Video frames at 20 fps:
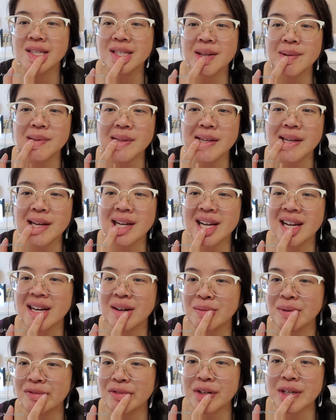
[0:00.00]
Something I kind
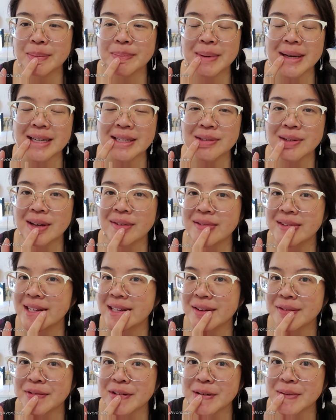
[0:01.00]
of reverted back to. I haven't done
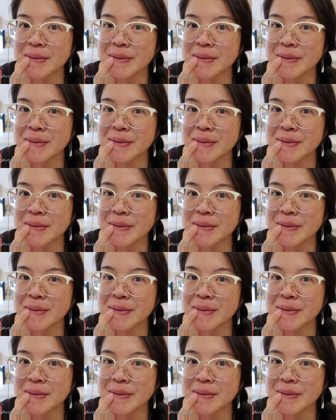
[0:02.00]
it for a